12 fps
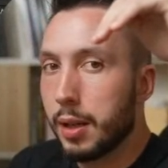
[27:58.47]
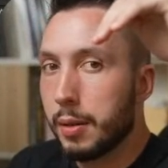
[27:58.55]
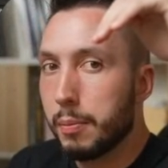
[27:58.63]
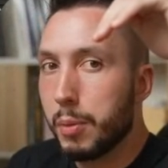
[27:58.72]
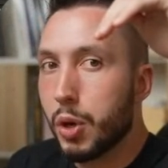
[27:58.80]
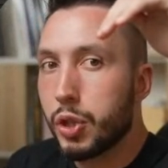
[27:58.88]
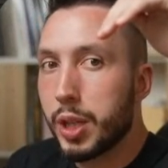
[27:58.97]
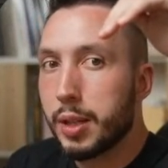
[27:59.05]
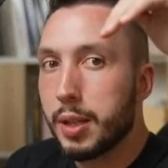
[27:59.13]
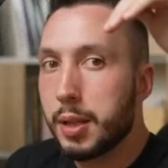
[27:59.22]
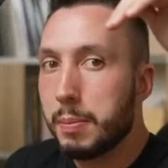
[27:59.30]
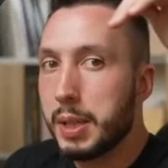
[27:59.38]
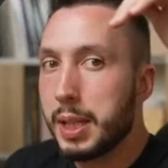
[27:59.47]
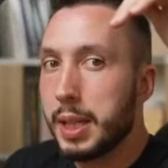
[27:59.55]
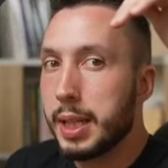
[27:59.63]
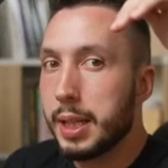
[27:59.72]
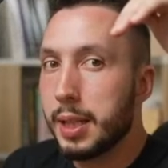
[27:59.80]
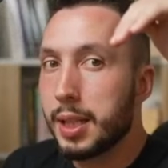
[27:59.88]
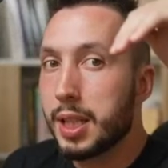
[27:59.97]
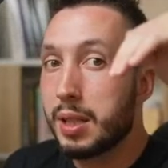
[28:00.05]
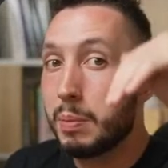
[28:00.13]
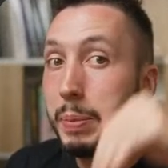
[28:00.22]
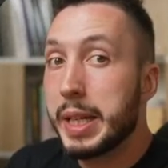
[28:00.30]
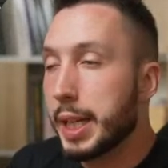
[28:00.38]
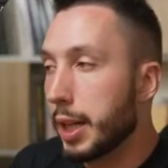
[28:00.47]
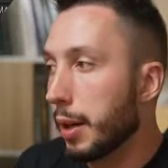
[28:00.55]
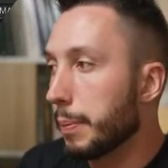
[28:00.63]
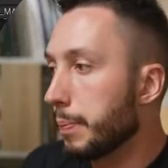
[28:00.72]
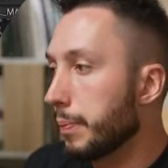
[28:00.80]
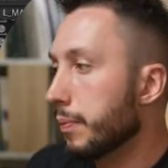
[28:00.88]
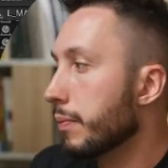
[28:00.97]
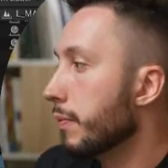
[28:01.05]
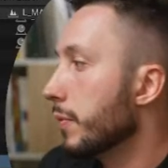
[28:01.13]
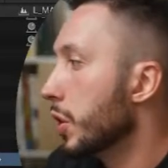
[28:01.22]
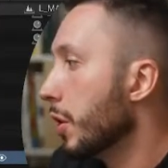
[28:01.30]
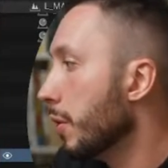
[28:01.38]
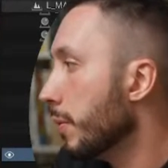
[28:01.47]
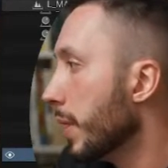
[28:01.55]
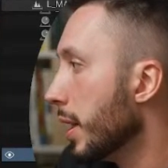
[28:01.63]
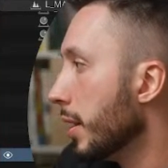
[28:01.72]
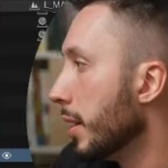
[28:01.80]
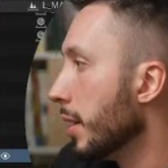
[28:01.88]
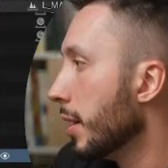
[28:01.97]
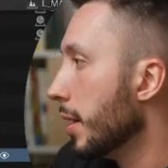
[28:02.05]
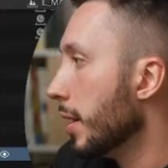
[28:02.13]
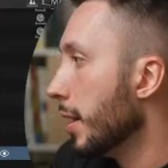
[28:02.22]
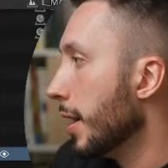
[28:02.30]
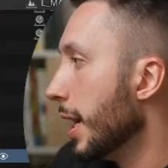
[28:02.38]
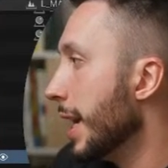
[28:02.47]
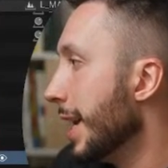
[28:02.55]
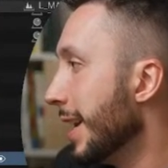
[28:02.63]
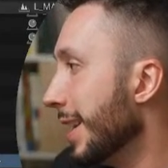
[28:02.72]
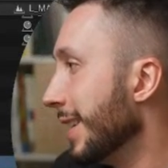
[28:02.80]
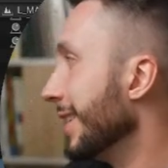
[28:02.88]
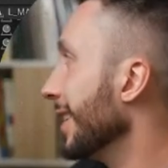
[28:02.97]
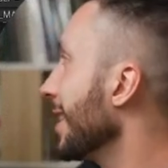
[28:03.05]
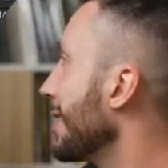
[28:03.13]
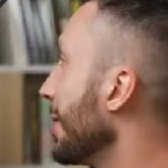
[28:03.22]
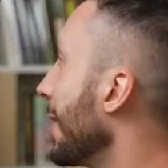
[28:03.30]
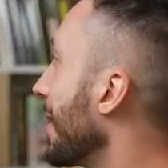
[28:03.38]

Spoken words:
motion to be speeding up. So let's talk